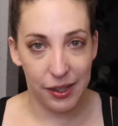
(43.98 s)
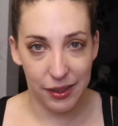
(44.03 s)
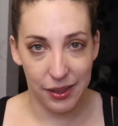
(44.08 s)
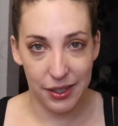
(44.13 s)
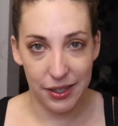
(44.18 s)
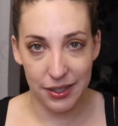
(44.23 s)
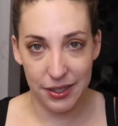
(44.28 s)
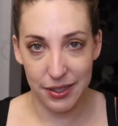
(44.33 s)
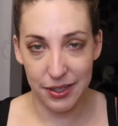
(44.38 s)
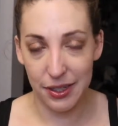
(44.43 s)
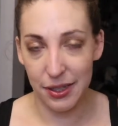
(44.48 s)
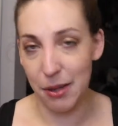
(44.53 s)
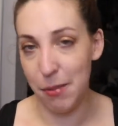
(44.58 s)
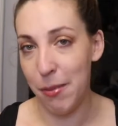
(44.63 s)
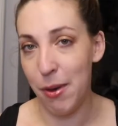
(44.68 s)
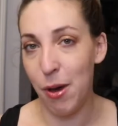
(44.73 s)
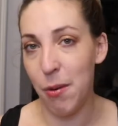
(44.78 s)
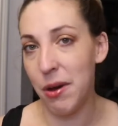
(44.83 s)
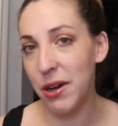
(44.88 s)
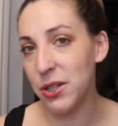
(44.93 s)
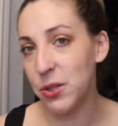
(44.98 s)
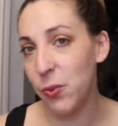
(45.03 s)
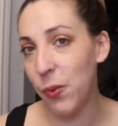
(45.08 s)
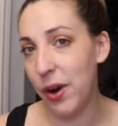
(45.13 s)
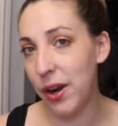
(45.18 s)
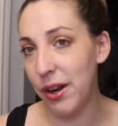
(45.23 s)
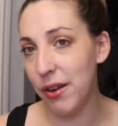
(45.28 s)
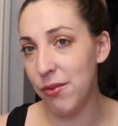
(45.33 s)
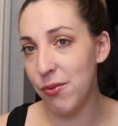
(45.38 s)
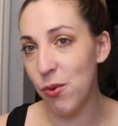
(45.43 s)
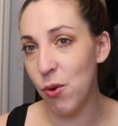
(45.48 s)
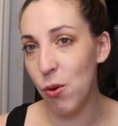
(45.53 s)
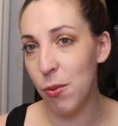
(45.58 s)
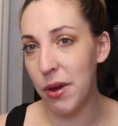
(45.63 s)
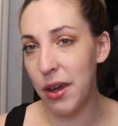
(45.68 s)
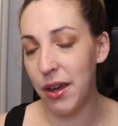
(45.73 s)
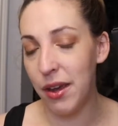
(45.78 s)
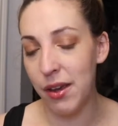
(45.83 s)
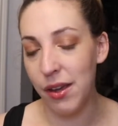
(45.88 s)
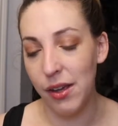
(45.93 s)
This is in the mailbox waiting for
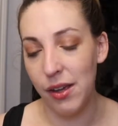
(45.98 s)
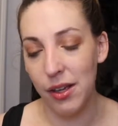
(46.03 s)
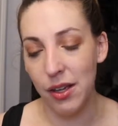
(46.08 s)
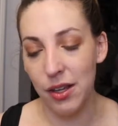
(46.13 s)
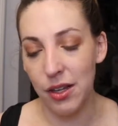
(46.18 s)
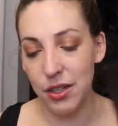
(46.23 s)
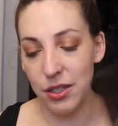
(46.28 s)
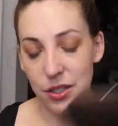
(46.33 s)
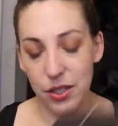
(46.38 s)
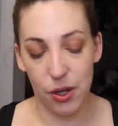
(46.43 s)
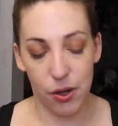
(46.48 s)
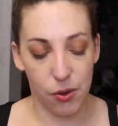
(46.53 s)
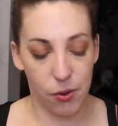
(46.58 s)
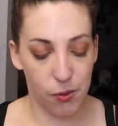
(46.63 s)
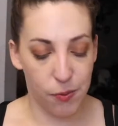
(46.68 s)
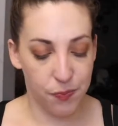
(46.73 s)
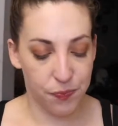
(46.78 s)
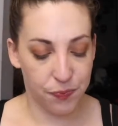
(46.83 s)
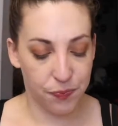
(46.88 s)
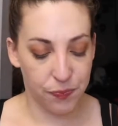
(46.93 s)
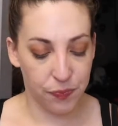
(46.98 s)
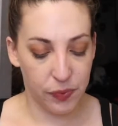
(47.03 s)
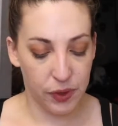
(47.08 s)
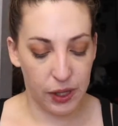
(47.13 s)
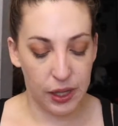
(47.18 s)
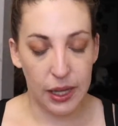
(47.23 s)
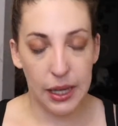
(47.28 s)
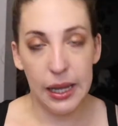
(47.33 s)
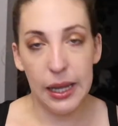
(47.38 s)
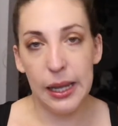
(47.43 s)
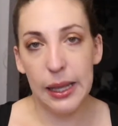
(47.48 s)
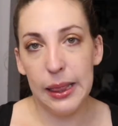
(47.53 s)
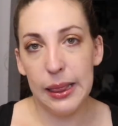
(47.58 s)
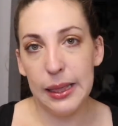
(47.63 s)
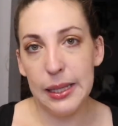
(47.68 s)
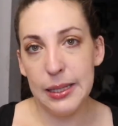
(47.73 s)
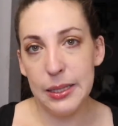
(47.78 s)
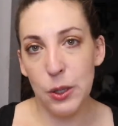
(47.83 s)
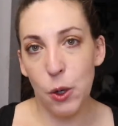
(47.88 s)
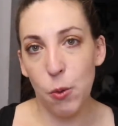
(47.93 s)
me. So
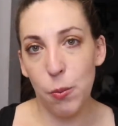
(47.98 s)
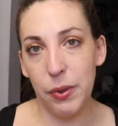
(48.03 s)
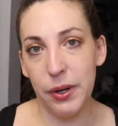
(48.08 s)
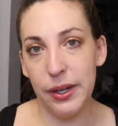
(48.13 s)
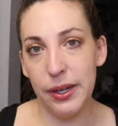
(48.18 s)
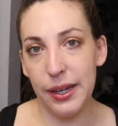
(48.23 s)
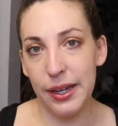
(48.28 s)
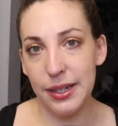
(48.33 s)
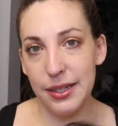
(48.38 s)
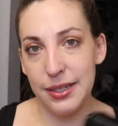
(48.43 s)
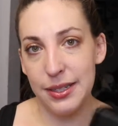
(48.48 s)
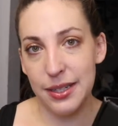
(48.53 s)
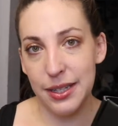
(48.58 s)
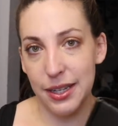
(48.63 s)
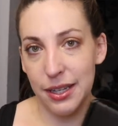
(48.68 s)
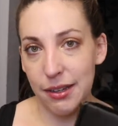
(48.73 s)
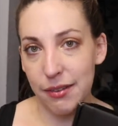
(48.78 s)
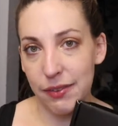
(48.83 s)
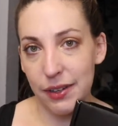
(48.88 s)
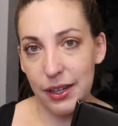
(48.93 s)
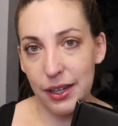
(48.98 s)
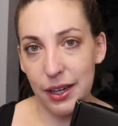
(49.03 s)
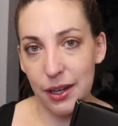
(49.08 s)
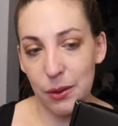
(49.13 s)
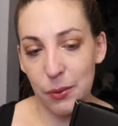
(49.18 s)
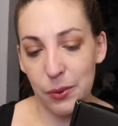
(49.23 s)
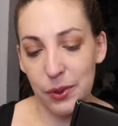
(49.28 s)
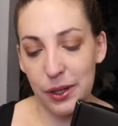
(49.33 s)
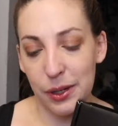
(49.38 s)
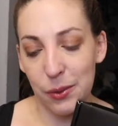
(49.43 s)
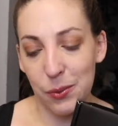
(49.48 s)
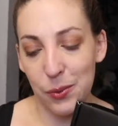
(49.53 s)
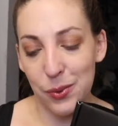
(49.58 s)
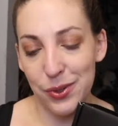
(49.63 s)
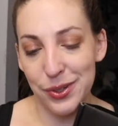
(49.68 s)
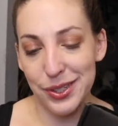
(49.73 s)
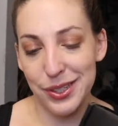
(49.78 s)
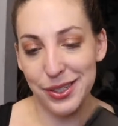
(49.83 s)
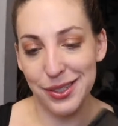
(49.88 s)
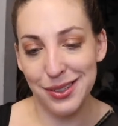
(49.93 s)
let's open it and see if I got what I
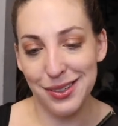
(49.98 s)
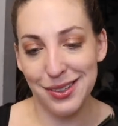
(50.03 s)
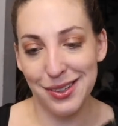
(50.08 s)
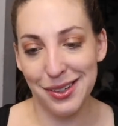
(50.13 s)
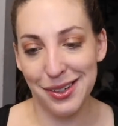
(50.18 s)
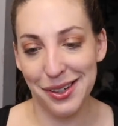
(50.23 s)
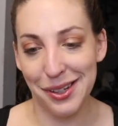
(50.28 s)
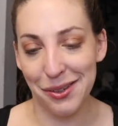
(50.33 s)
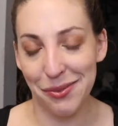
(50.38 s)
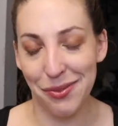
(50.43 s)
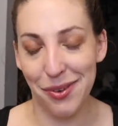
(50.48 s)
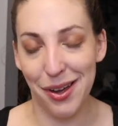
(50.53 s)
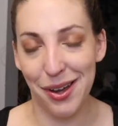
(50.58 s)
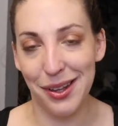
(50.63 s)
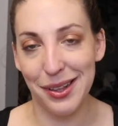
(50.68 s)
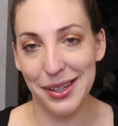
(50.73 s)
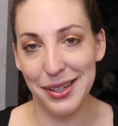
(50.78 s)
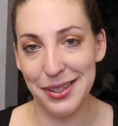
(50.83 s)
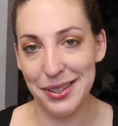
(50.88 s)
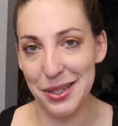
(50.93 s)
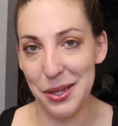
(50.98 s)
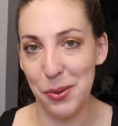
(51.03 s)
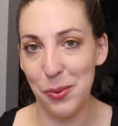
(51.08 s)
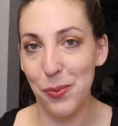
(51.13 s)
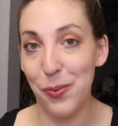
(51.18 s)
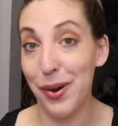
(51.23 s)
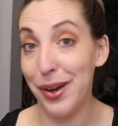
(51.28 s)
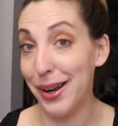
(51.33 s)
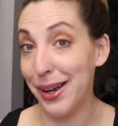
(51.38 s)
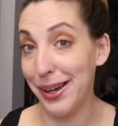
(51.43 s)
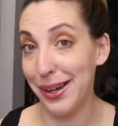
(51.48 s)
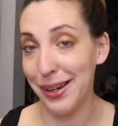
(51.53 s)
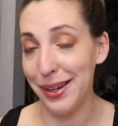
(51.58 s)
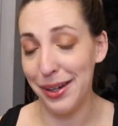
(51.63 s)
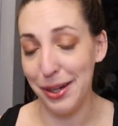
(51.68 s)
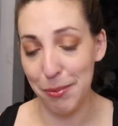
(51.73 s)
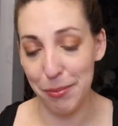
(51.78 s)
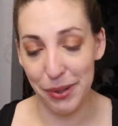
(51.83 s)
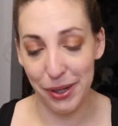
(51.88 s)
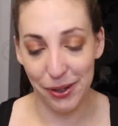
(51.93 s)
wanted. If not, let's see what I
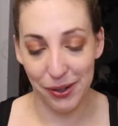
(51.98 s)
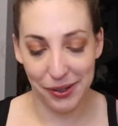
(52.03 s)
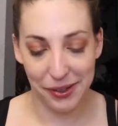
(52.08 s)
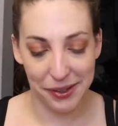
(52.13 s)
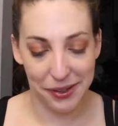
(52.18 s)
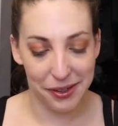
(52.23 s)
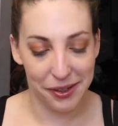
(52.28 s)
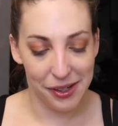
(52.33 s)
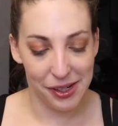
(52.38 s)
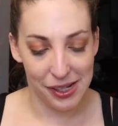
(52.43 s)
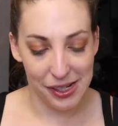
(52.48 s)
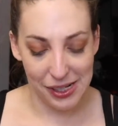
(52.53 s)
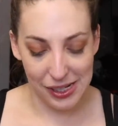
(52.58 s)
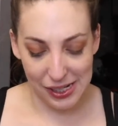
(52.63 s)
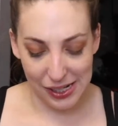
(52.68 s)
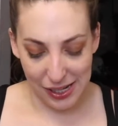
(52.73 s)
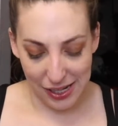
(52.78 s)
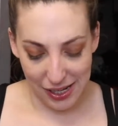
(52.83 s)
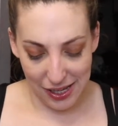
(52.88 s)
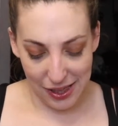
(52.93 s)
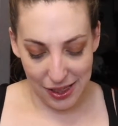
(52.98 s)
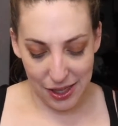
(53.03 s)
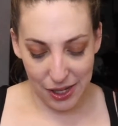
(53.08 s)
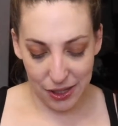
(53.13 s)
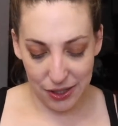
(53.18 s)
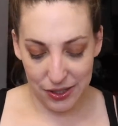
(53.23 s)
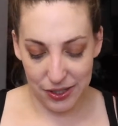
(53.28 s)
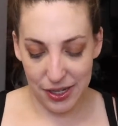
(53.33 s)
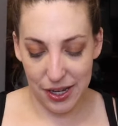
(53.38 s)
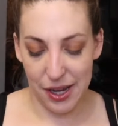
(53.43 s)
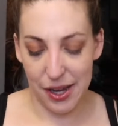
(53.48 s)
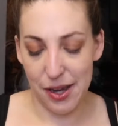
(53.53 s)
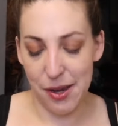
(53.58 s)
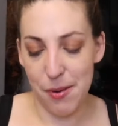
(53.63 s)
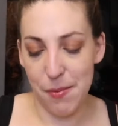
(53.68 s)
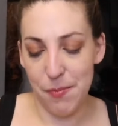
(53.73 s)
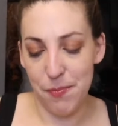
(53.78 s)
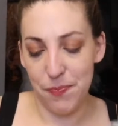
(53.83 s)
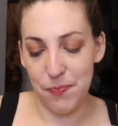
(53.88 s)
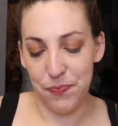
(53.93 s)
got, period. There's I